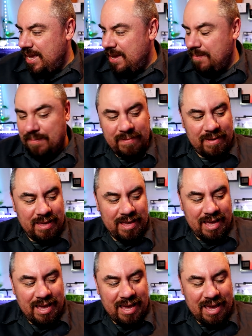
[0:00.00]
Um,
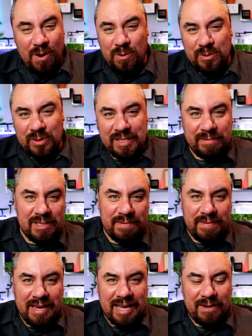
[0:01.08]
it also seems to
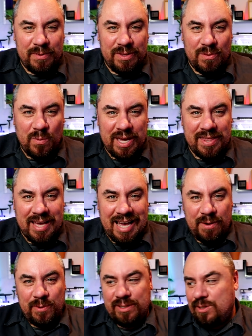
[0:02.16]
fit in with the way that
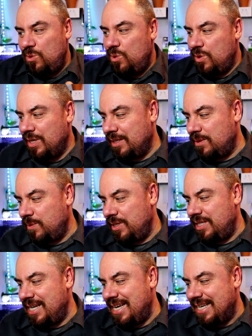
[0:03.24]
I want to do things,
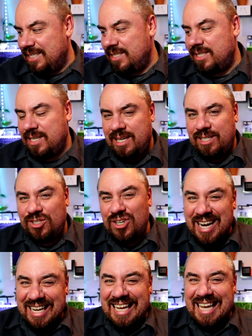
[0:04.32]
which is
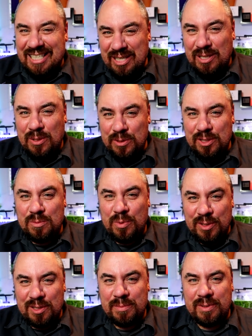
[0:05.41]
try and get as close as
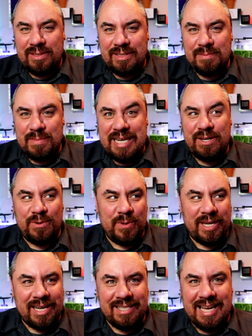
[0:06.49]
possible to me
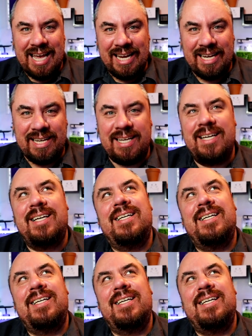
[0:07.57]
knowing a tank